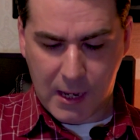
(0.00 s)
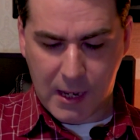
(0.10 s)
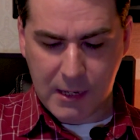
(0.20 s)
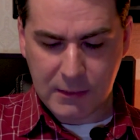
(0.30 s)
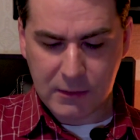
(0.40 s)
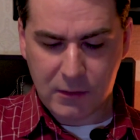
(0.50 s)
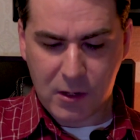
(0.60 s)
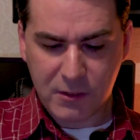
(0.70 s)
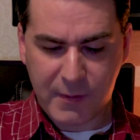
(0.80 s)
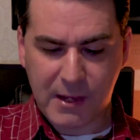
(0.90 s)
And a
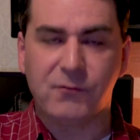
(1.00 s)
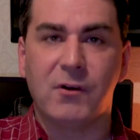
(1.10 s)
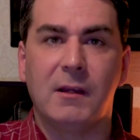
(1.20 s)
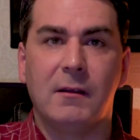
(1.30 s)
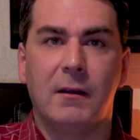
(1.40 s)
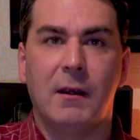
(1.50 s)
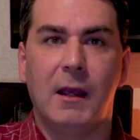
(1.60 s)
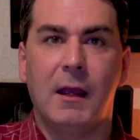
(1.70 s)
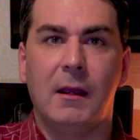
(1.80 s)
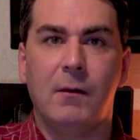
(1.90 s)
larger battery.
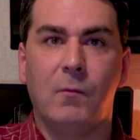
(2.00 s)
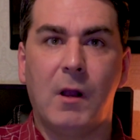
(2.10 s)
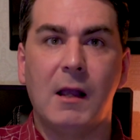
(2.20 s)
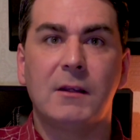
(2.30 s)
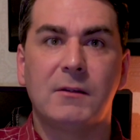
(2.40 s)
I